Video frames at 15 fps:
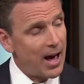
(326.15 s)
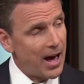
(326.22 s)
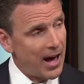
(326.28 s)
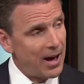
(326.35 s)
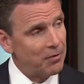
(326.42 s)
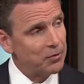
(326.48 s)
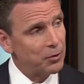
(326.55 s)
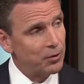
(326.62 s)

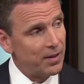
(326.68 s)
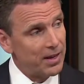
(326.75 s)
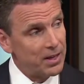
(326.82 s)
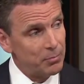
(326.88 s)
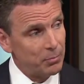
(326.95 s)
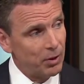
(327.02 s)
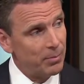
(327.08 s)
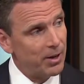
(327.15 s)
After they
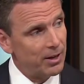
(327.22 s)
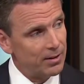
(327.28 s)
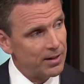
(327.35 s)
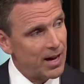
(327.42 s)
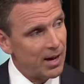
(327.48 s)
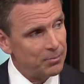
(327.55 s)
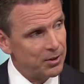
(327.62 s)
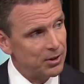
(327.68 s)
implemented the
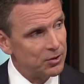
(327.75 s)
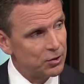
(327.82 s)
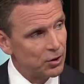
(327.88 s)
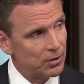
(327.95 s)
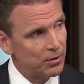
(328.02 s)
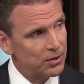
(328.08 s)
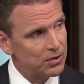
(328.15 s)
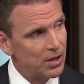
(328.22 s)
opt-in
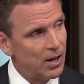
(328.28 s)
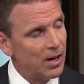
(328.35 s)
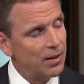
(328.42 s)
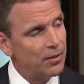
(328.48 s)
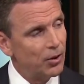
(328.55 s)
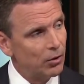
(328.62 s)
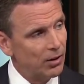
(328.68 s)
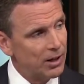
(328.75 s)
service,
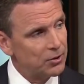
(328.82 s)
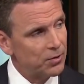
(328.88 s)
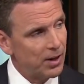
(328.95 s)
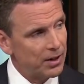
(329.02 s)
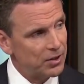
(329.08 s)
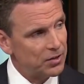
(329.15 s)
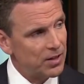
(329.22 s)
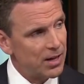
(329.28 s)
their
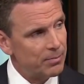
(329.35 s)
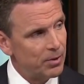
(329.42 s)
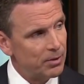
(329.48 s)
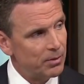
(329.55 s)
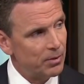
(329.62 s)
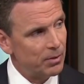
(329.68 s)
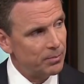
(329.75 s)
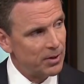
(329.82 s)
electronic statement
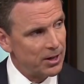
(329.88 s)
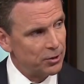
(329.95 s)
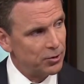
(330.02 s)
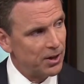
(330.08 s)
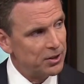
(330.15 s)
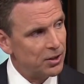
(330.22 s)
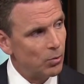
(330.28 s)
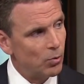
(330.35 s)

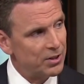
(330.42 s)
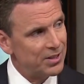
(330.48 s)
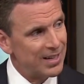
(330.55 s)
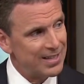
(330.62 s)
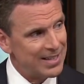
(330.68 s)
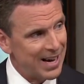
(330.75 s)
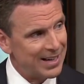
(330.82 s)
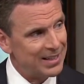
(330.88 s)
penetration went to
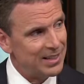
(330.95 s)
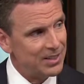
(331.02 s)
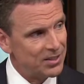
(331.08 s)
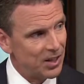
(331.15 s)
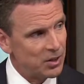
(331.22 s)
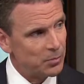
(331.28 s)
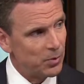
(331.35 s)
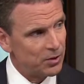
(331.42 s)

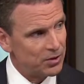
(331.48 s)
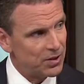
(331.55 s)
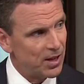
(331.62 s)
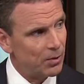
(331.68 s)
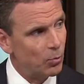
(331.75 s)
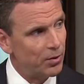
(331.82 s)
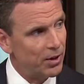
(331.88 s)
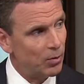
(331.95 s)

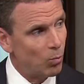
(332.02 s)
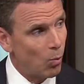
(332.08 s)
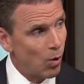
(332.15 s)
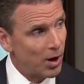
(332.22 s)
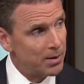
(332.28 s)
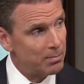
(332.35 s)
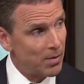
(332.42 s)
96% within 1